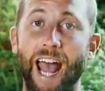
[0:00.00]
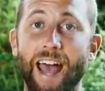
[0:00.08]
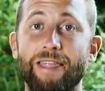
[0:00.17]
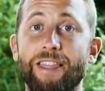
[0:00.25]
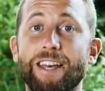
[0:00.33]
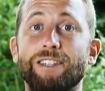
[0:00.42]

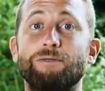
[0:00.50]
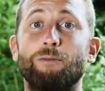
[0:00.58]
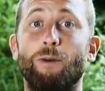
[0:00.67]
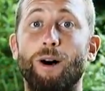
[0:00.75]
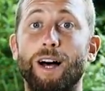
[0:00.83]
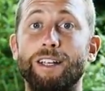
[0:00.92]
and this
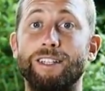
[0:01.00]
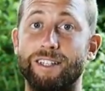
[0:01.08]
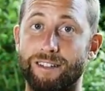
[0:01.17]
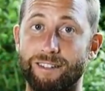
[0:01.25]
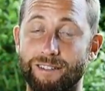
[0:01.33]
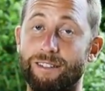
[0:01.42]

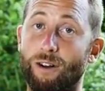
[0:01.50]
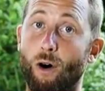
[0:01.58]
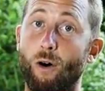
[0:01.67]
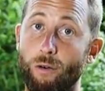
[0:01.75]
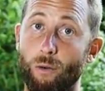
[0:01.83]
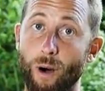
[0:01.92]
was
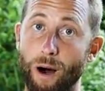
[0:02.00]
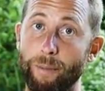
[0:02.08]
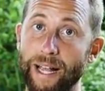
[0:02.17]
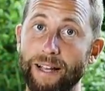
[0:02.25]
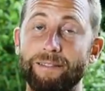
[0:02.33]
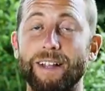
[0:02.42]

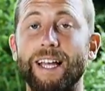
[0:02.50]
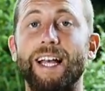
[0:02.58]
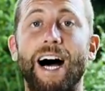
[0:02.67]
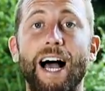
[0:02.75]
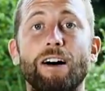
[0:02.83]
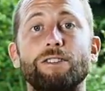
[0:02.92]
overwhelming.
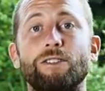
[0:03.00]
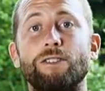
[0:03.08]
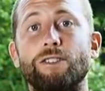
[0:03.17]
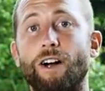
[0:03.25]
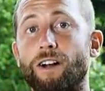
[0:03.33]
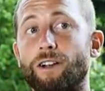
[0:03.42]
I also
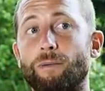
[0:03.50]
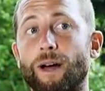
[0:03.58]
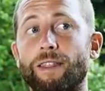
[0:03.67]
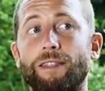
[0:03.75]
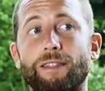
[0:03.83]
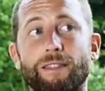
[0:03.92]
started
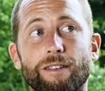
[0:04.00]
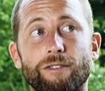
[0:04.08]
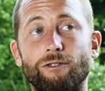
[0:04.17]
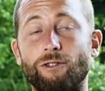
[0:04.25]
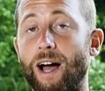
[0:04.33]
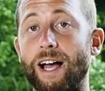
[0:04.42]
with
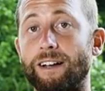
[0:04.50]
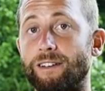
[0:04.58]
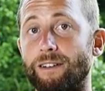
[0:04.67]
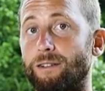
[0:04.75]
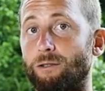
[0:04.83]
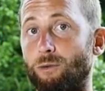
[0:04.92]
trying
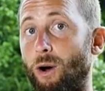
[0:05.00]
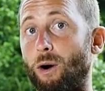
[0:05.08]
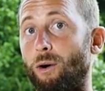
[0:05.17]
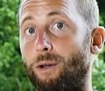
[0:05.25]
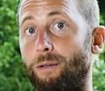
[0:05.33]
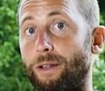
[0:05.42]
to
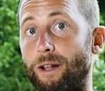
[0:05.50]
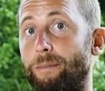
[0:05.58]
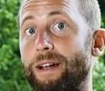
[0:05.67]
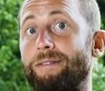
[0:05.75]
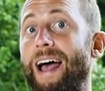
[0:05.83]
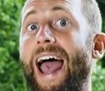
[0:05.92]
grow a little
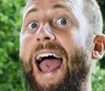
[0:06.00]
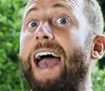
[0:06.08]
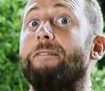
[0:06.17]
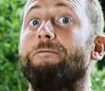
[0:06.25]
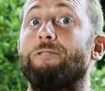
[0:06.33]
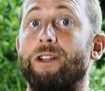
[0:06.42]
bit of
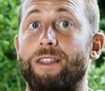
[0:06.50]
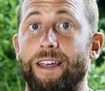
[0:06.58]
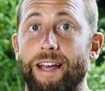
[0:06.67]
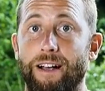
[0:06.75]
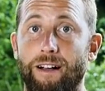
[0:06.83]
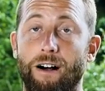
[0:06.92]

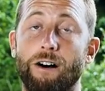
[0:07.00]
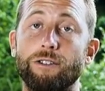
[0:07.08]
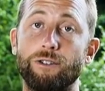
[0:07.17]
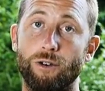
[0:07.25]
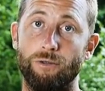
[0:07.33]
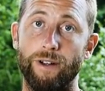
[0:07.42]
everything,
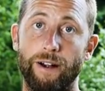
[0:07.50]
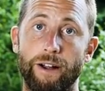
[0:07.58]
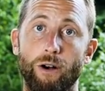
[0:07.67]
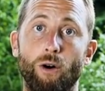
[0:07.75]
also very